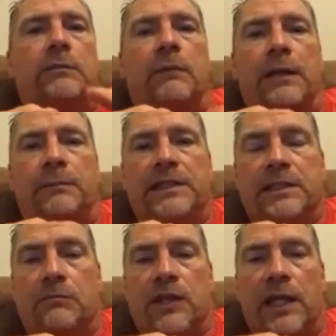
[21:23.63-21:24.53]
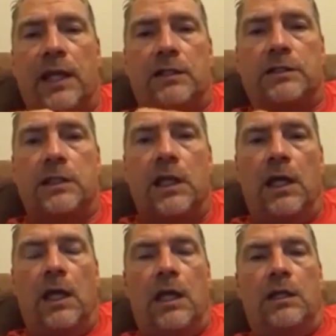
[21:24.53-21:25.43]
It might be something else.
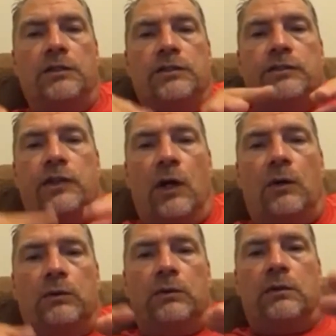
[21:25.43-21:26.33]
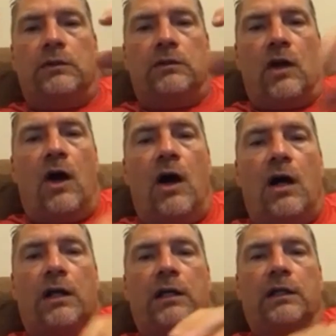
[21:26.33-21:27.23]
Don't
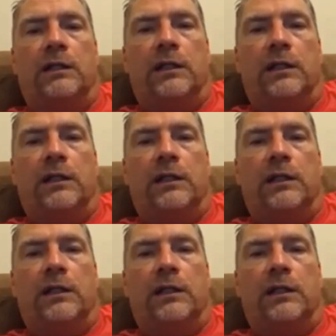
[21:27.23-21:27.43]
talk